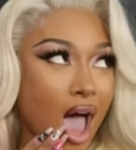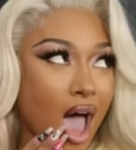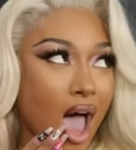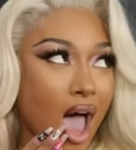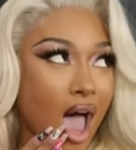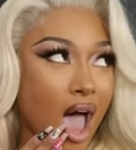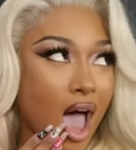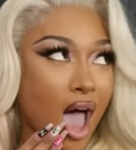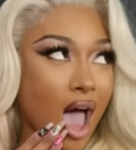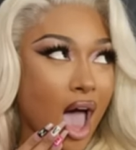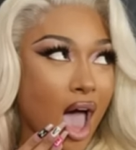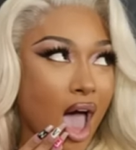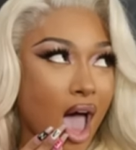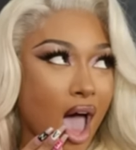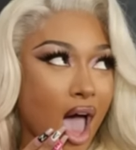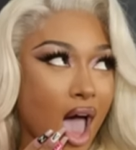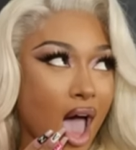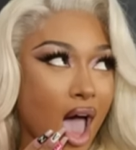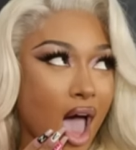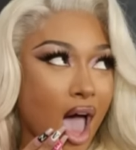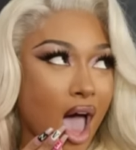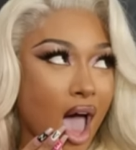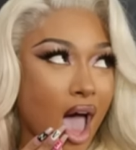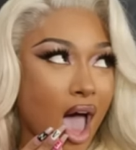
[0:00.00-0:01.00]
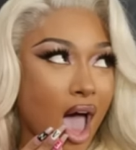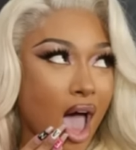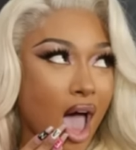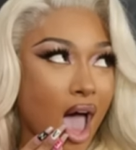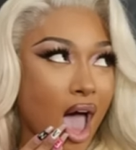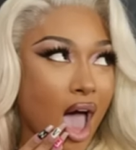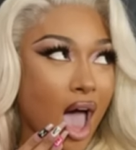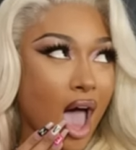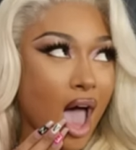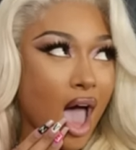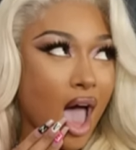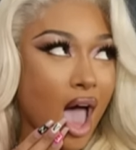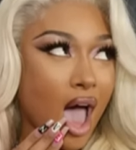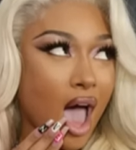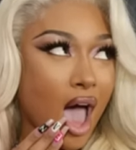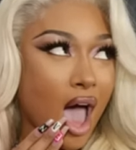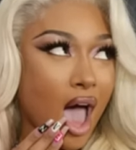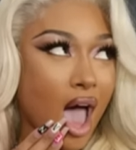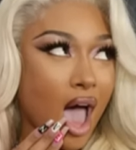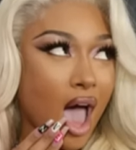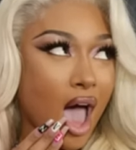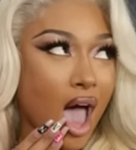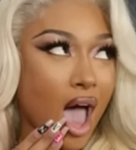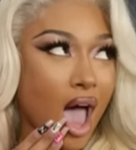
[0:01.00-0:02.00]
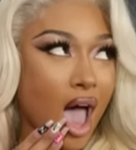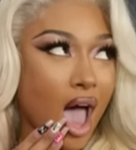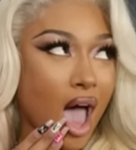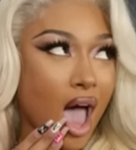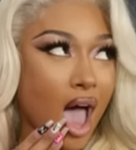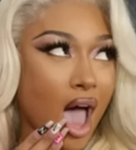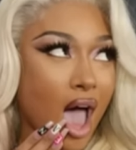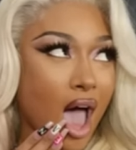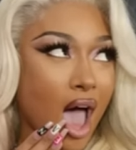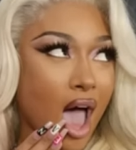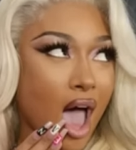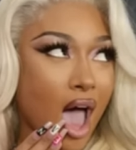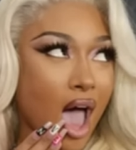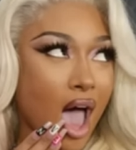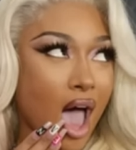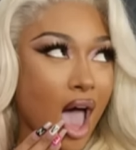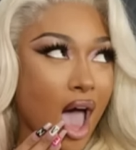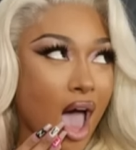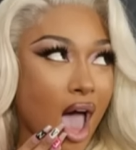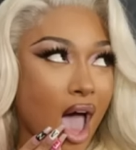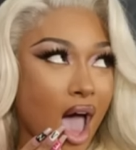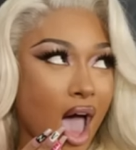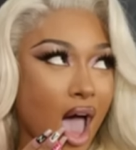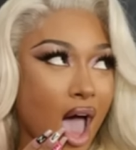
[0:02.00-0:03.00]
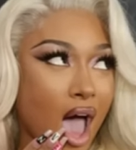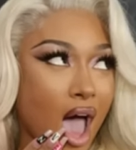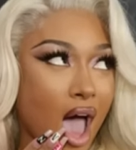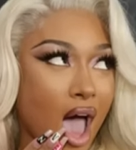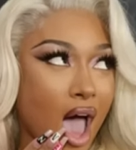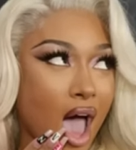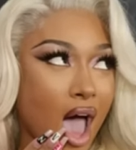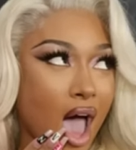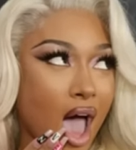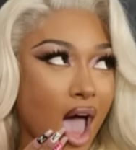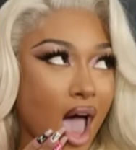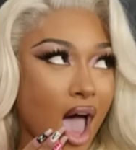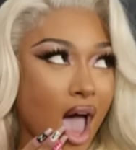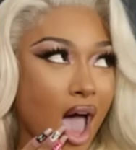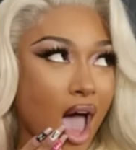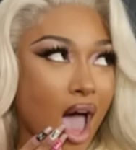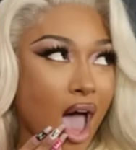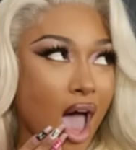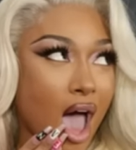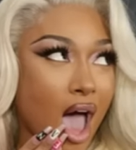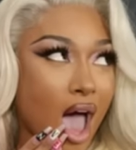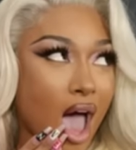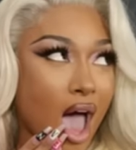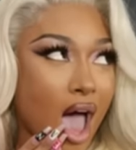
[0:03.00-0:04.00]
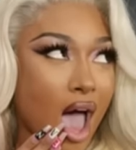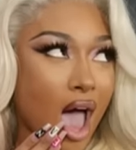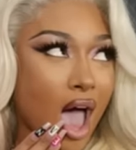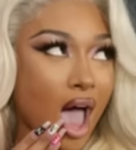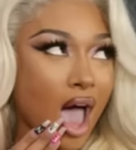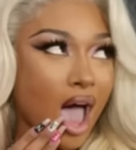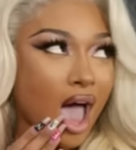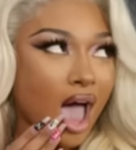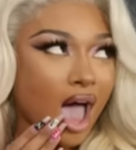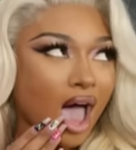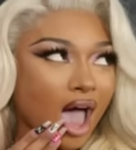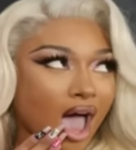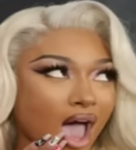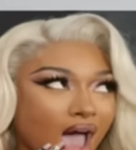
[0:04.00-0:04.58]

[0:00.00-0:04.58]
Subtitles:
(not speaking)